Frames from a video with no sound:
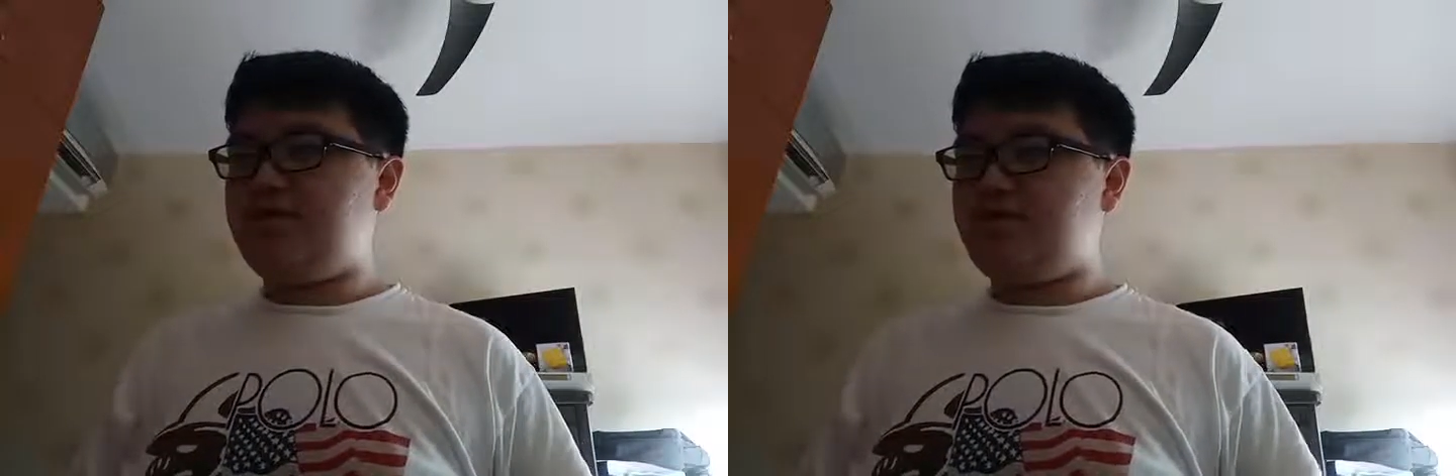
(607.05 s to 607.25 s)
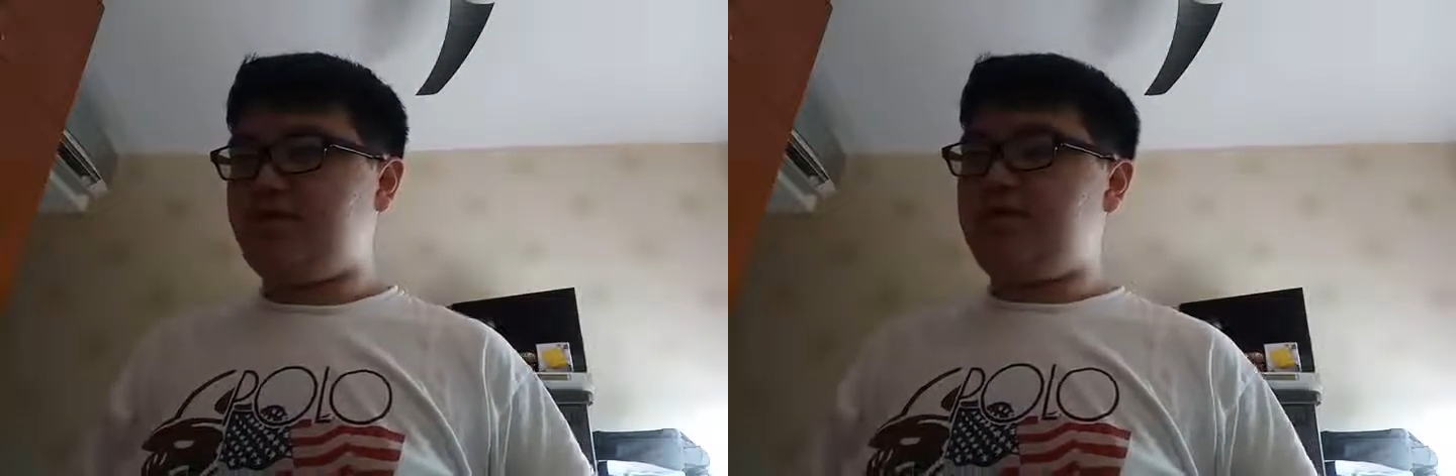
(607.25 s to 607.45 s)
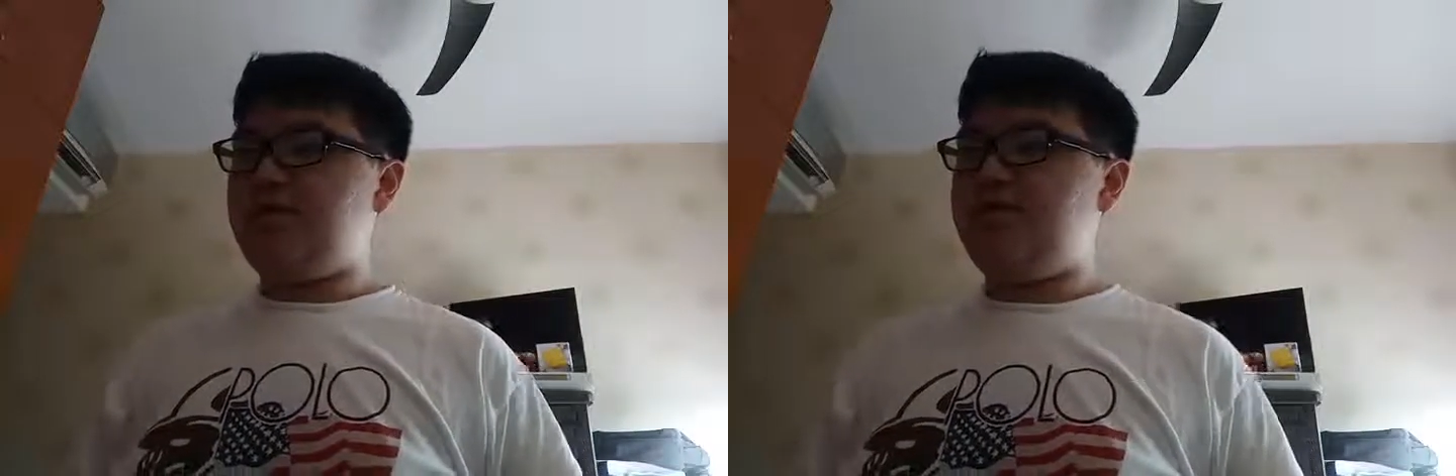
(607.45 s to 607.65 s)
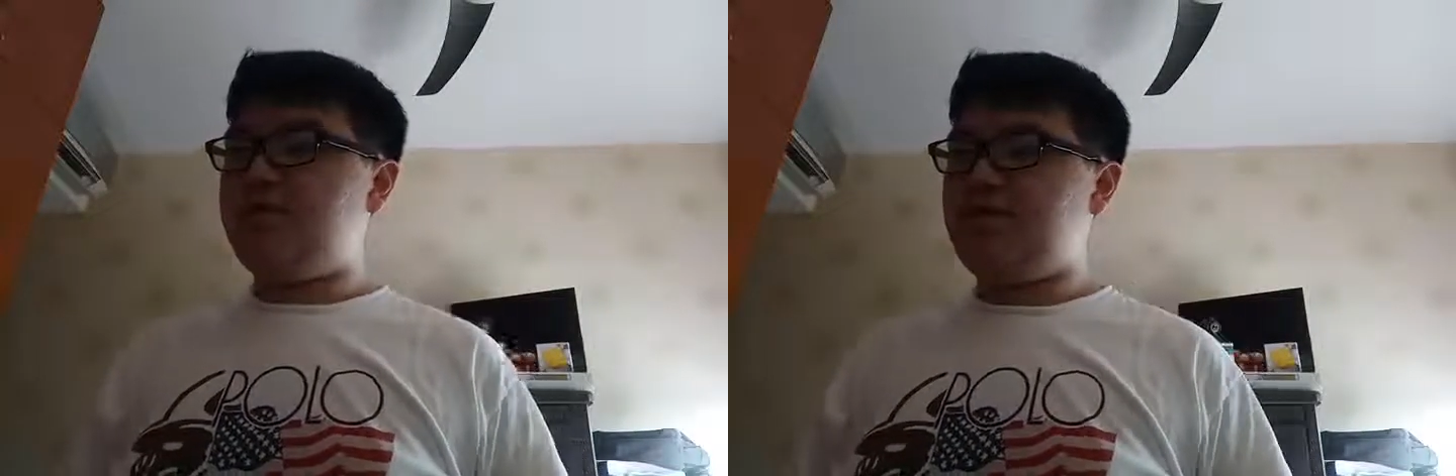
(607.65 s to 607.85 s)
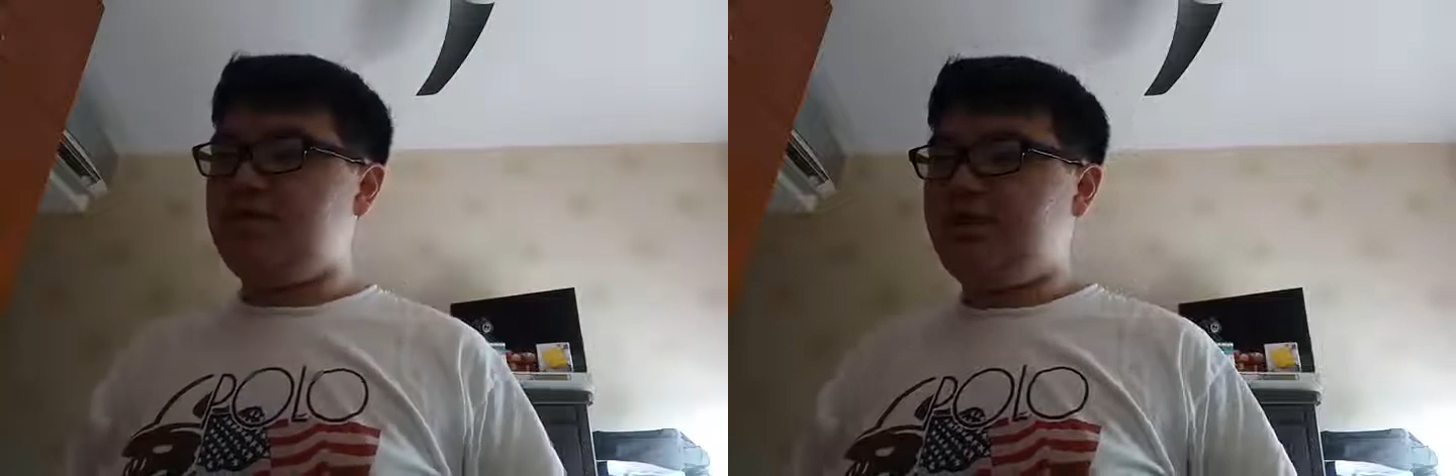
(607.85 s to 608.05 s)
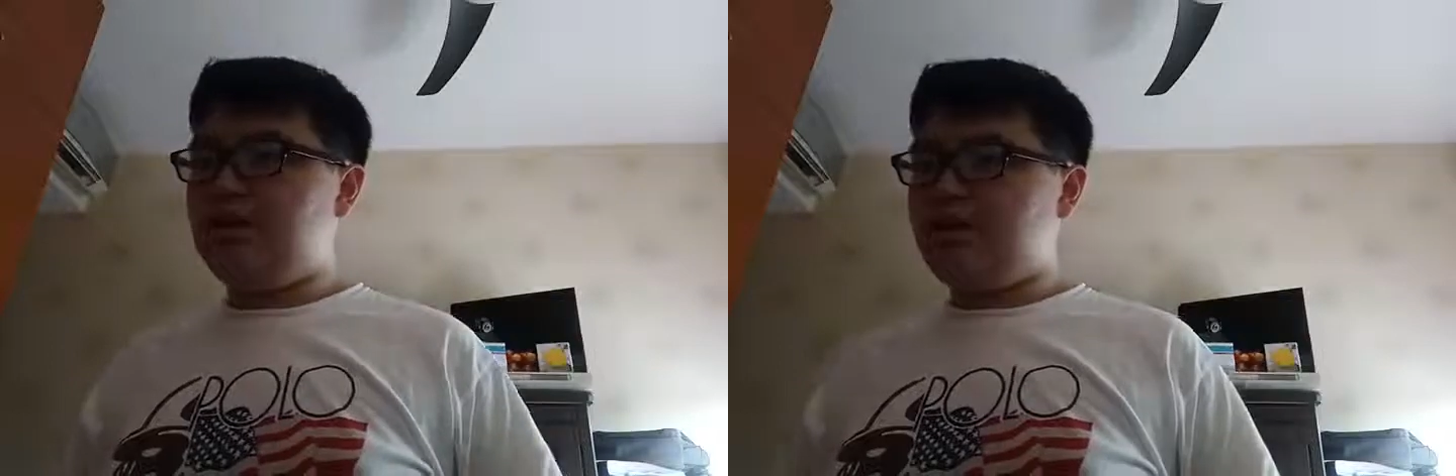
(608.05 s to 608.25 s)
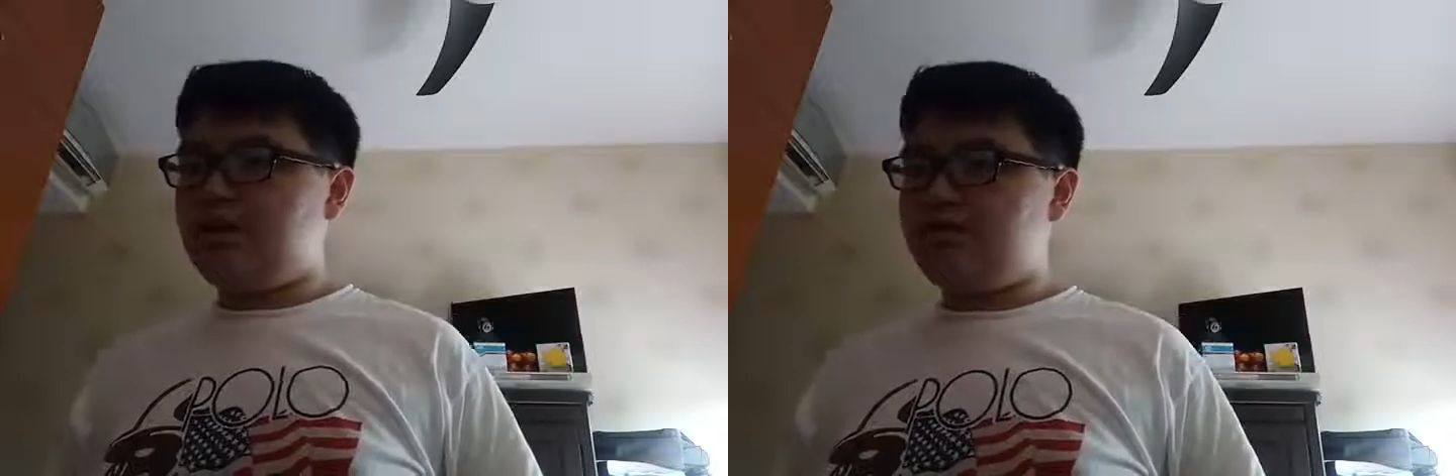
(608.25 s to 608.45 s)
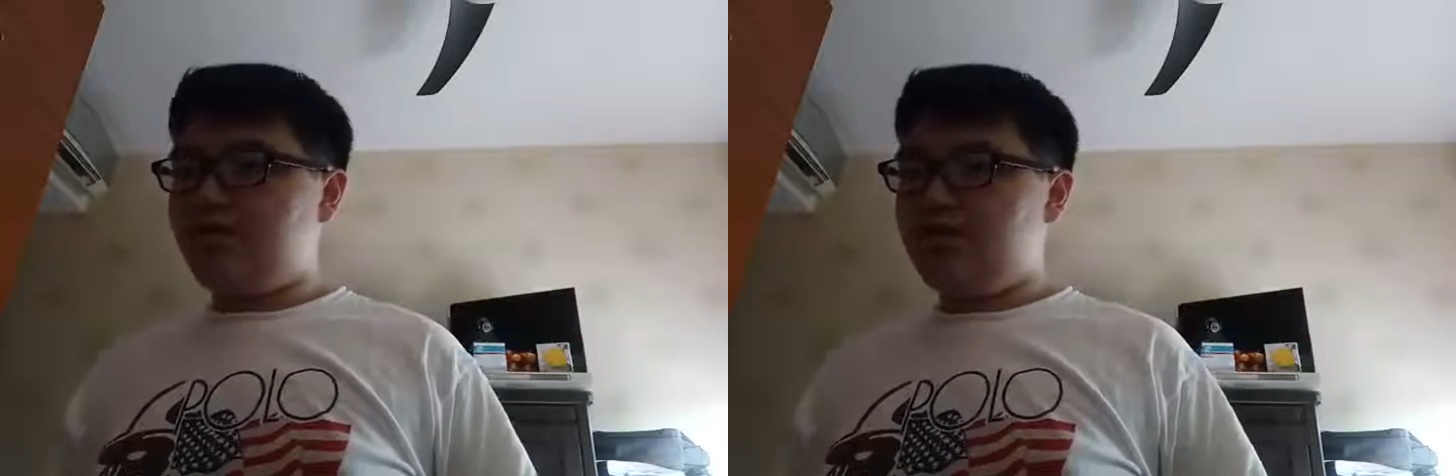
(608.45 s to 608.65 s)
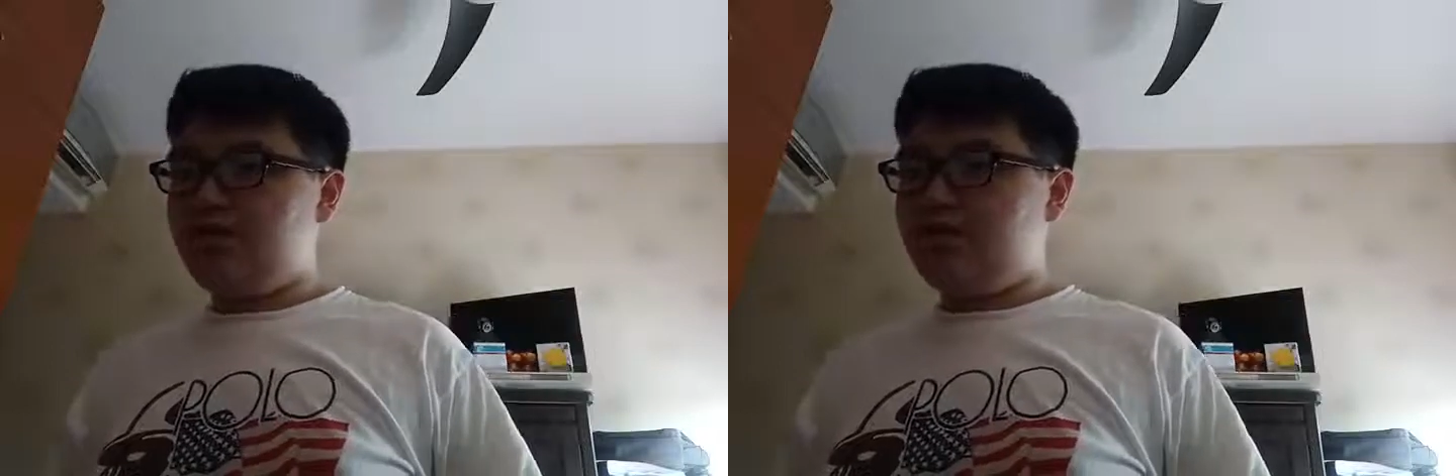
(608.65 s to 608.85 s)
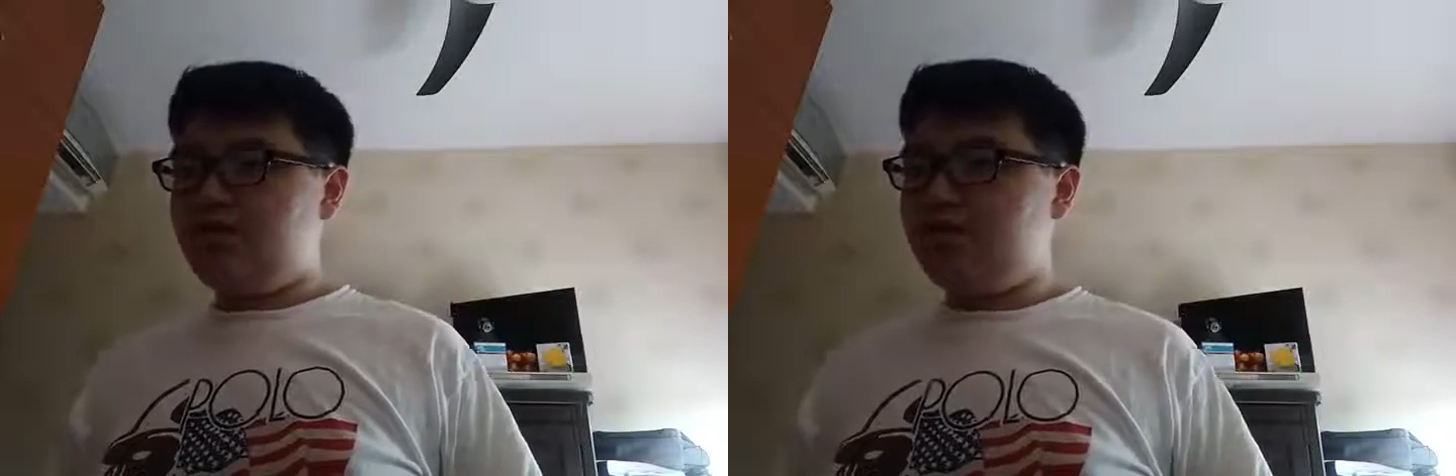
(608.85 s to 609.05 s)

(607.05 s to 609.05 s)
generate three.